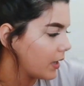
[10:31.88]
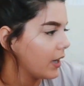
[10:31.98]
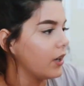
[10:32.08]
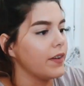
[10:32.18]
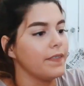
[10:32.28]

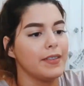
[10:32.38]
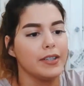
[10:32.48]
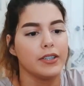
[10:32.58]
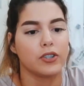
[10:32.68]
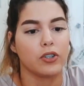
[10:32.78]
I got
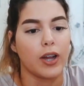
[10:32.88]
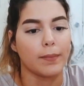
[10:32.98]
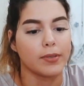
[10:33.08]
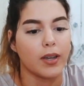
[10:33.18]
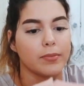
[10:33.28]
this
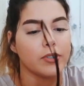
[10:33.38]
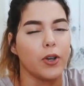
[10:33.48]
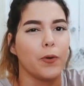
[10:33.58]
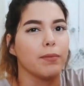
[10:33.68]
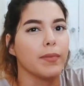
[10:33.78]
crop top to
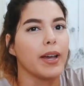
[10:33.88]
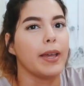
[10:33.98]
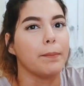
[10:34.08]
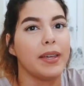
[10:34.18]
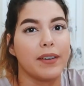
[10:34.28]
go with
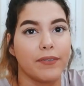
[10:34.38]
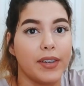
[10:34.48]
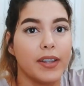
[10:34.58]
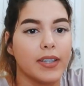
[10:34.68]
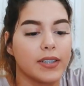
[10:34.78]
my pink
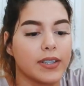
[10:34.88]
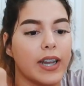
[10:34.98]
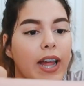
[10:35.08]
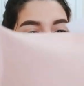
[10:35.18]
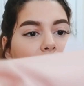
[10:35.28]
Fila because
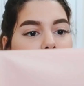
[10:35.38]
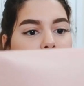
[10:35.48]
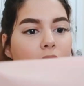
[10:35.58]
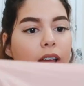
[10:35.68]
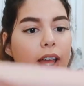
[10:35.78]
I haven't have,
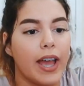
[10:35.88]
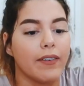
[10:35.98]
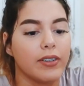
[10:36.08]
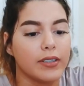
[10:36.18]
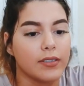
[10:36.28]

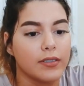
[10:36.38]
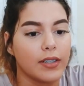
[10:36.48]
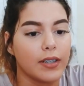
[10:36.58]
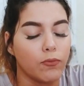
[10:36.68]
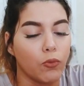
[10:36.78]
haven't
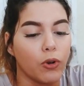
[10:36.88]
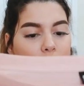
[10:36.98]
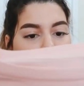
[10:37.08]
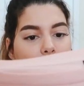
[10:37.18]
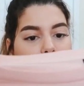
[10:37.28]
worn them